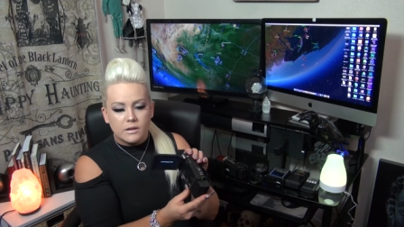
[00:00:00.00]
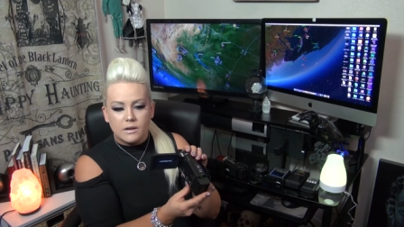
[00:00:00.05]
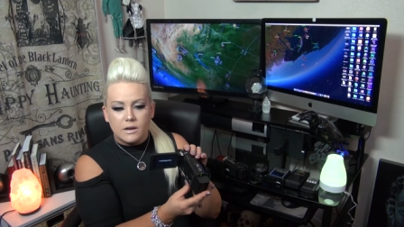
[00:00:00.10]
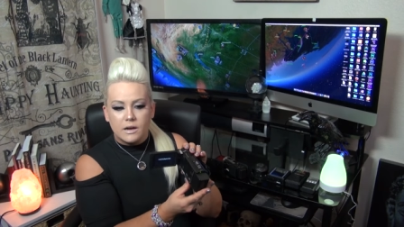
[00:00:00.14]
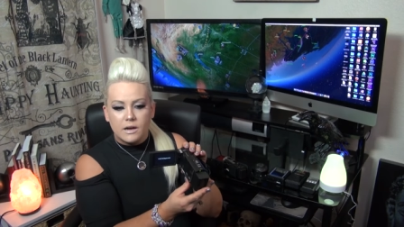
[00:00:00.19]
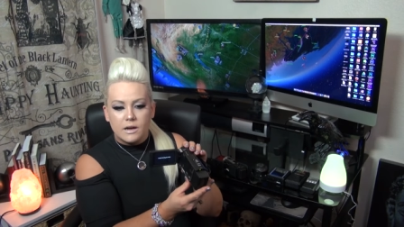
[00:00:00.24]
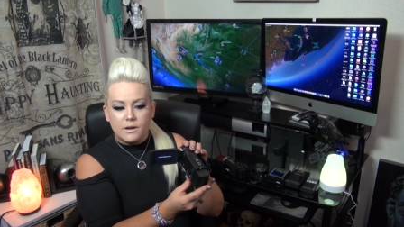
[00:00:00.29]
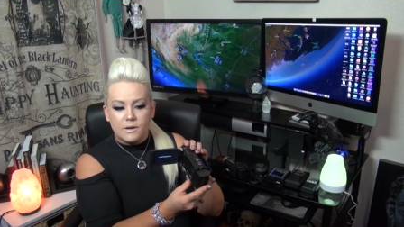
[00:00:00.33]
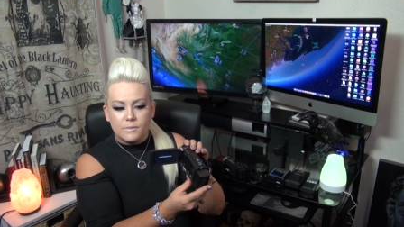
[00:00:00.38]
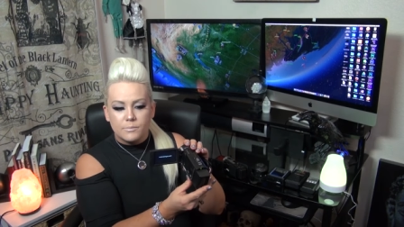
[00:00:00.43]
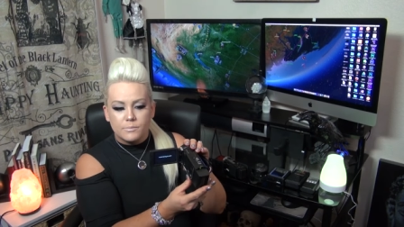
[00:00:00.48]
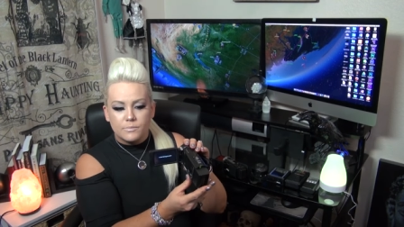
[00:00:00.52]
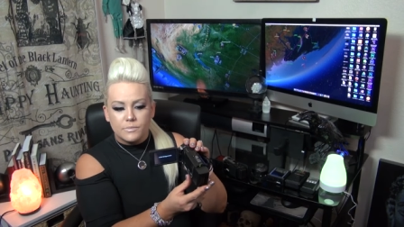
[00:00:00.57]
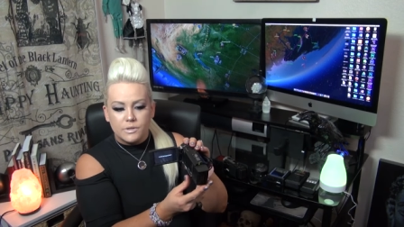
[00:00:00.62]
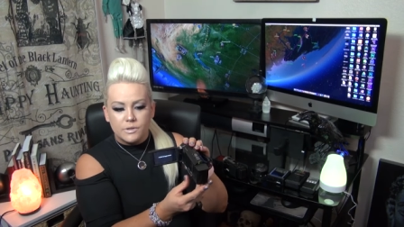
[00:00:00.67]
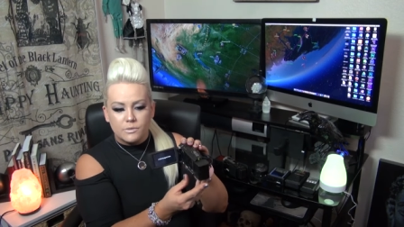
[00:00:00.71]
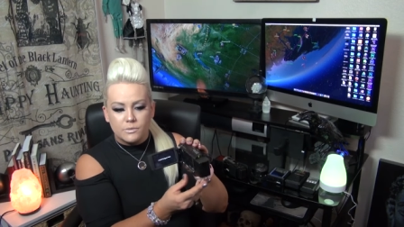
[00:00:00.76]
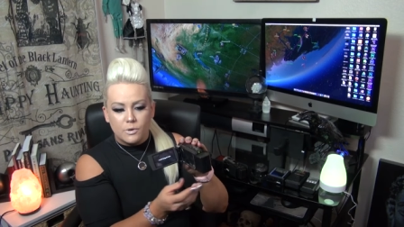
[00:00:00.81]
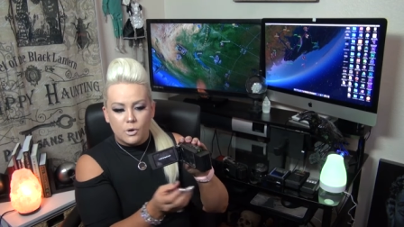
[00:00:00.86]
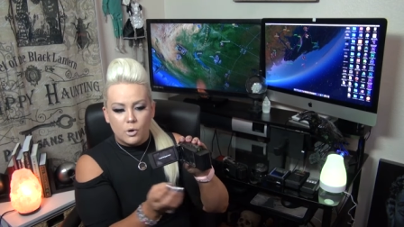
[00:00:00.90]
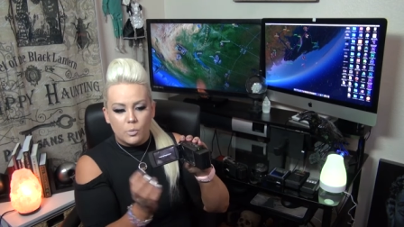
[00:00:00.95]
Um,
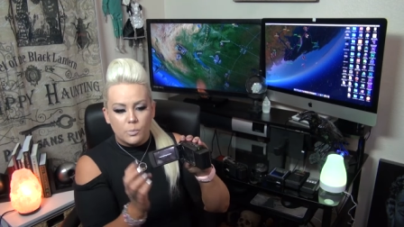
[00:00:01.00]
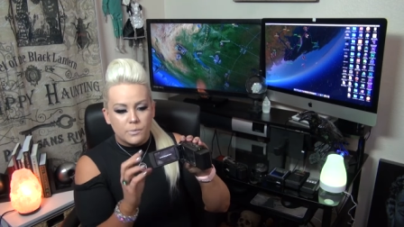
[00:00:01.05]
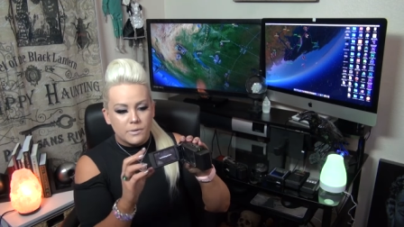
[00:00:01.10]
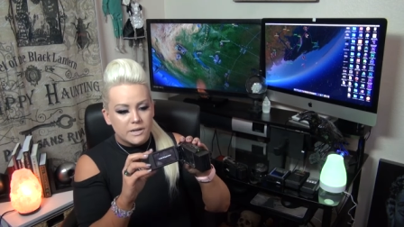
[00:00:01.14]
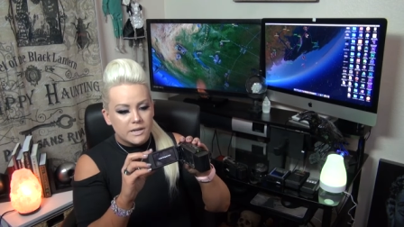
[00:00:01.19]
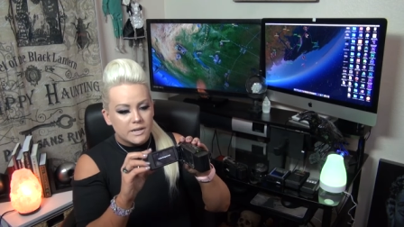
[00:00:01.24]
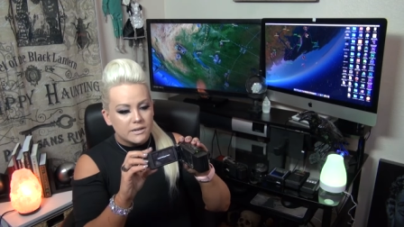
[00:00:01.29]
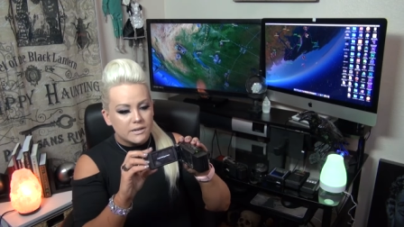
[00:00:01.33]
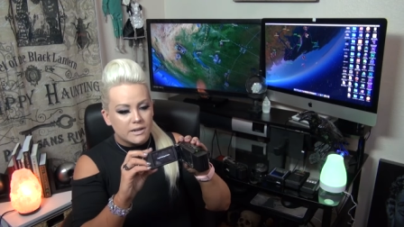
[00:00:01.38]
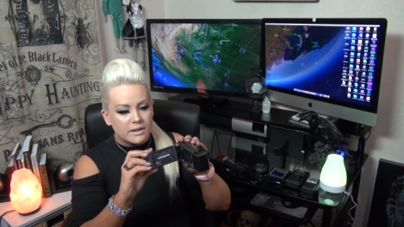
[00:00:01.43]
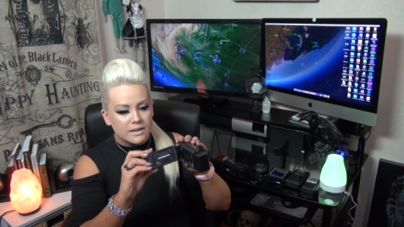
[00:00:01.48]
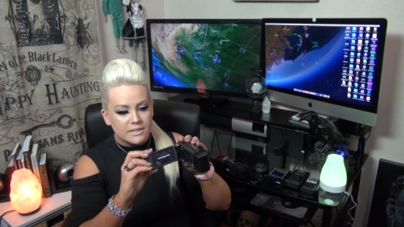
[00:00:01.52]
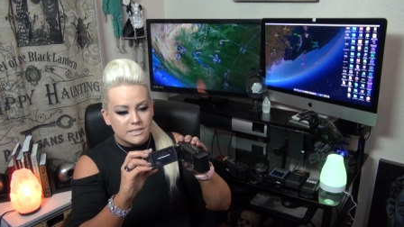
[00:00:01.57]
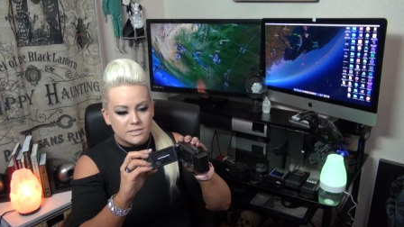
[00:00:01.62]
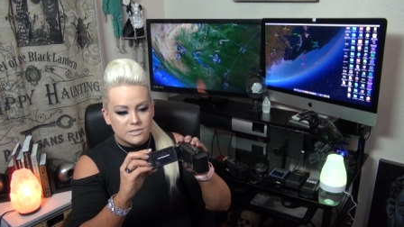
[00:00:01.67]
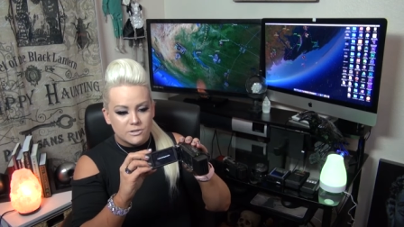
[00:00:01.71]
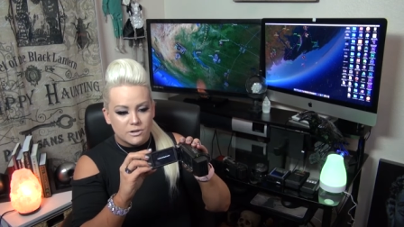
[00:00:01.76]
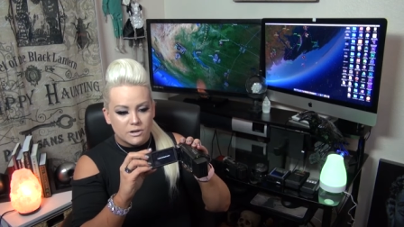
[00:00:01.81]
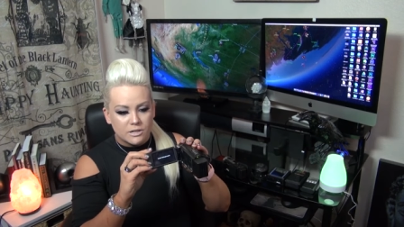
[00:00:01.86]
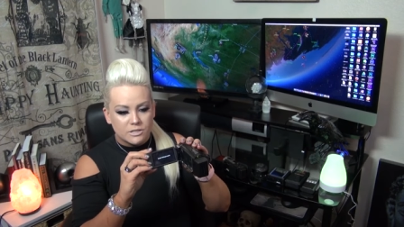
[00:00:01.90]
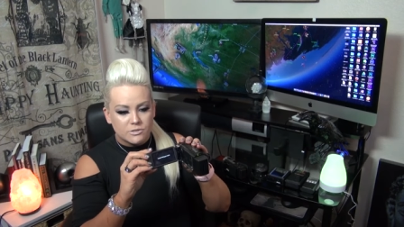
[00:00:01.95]
you open it and it
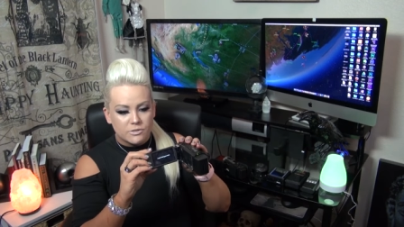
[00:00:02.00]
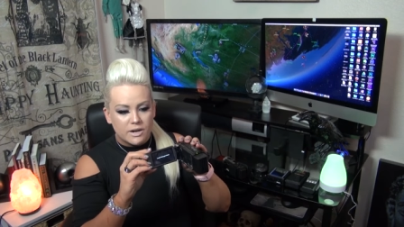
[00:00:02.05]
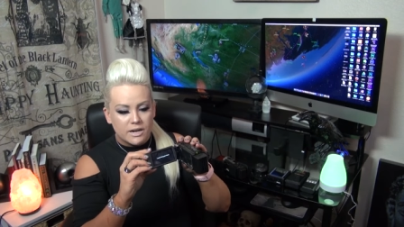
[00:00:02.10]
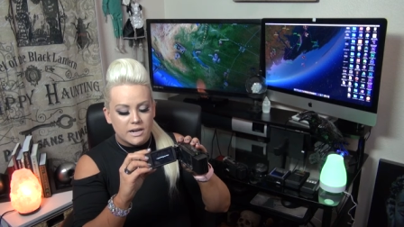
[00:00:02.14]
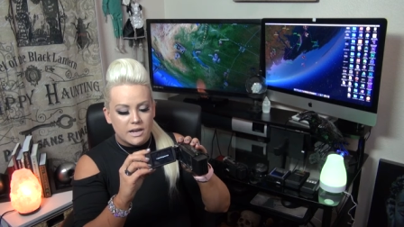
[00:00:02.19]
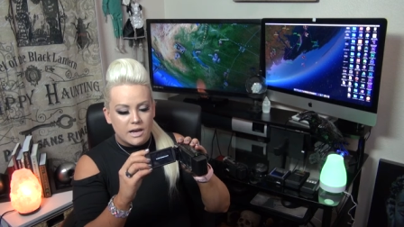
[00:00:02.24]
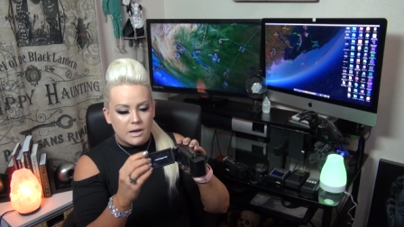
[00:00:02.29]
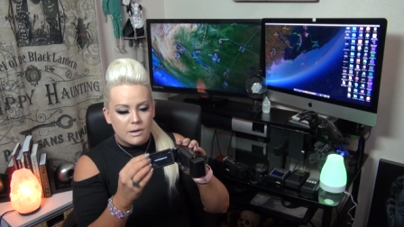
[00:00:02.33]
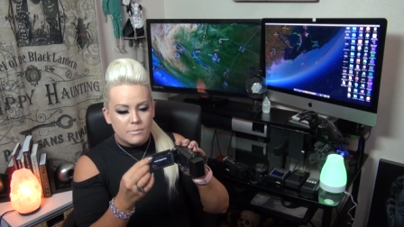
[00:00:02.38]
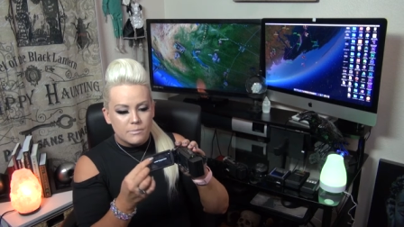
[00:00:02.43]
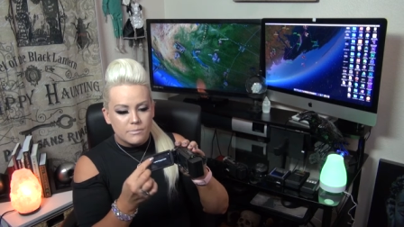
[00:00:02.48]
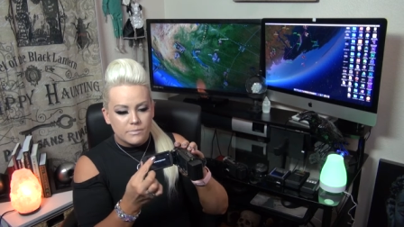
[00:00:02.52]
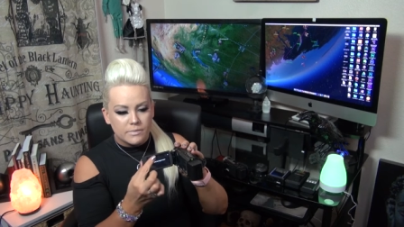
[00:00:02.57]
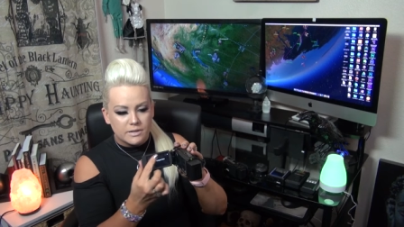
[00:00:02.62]
starts right up,